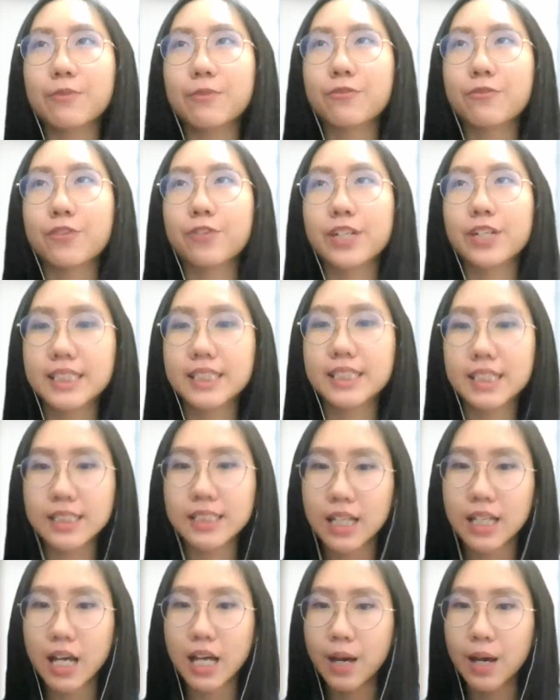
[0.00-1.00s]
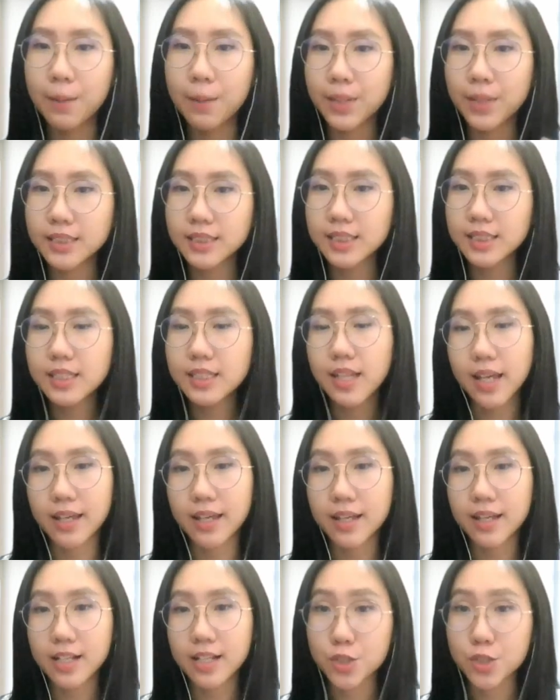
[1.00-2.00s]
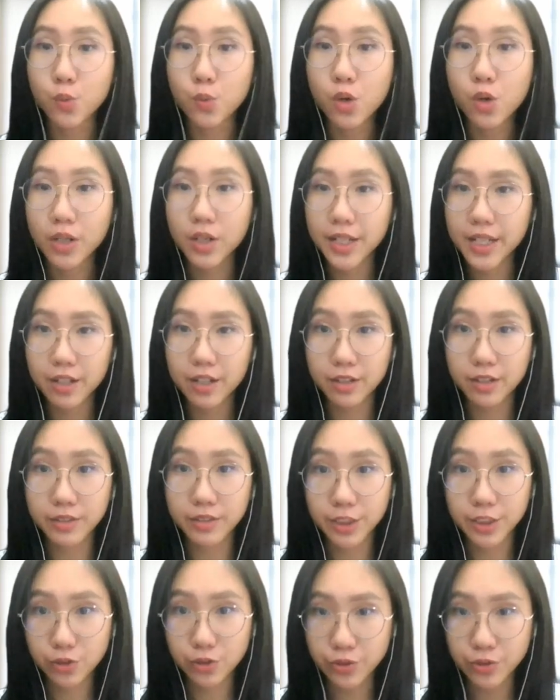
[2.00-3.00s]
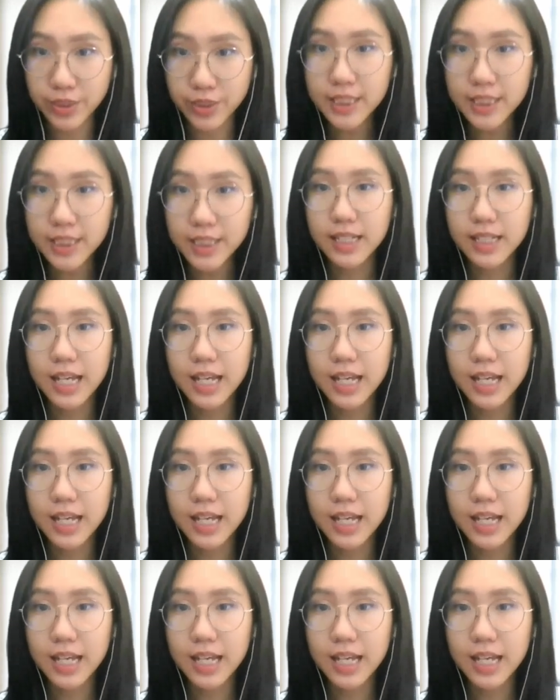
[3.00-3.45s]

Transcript: For instance, person A is walking on the street,